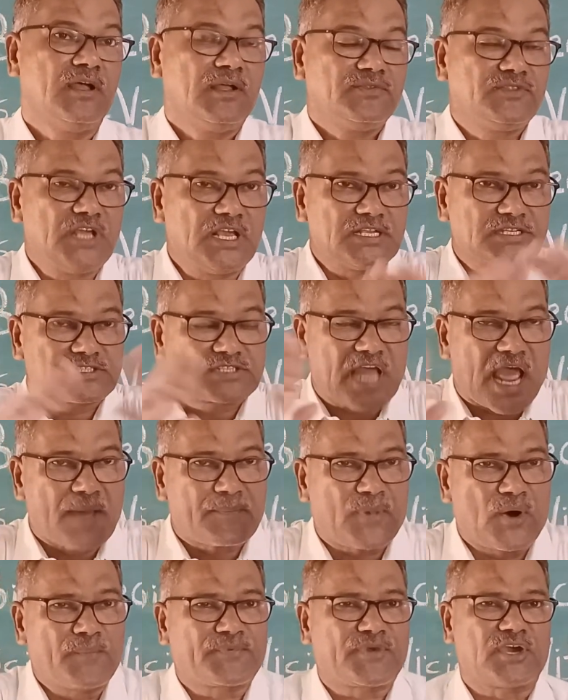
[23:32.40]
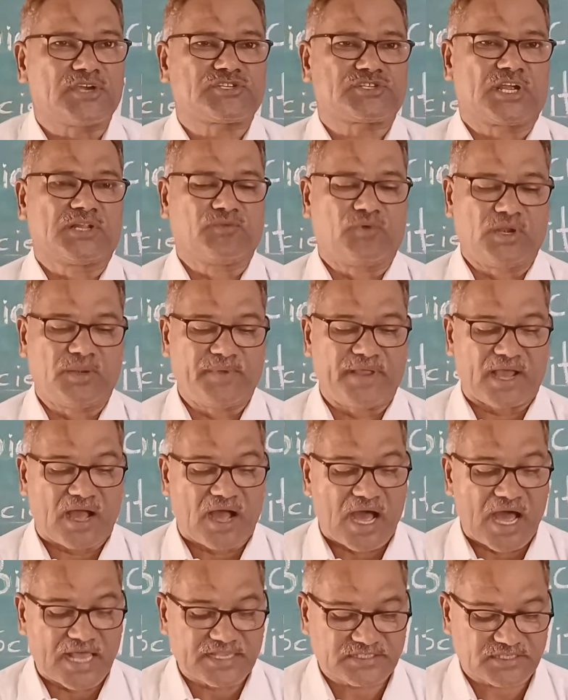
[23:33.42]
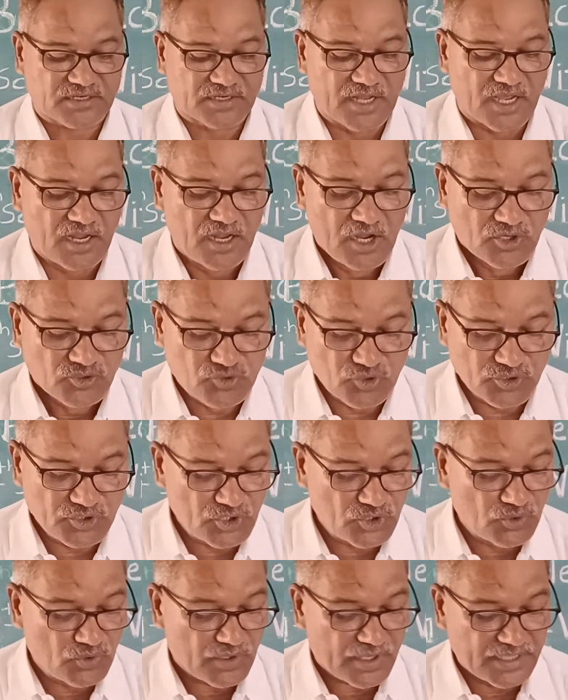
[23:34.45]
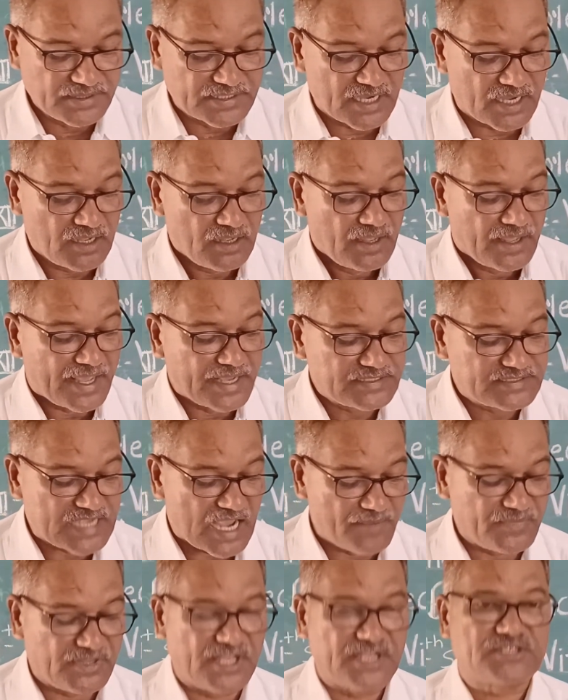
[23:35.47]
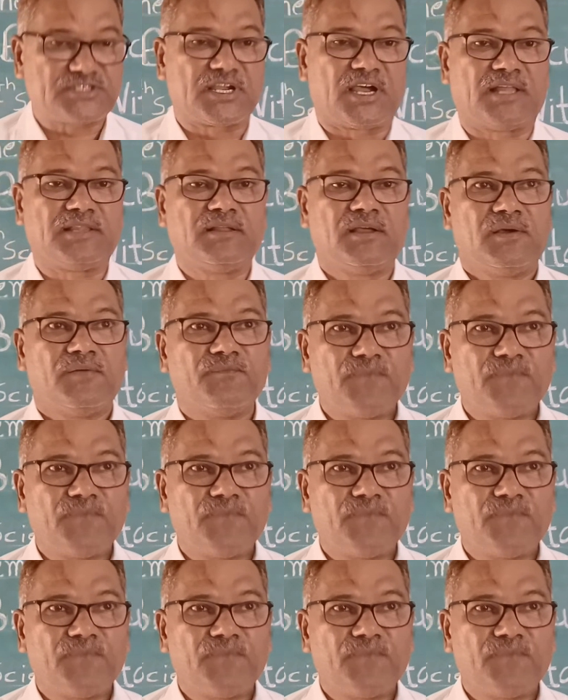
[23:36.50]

This type of question will be asked to you in the examination.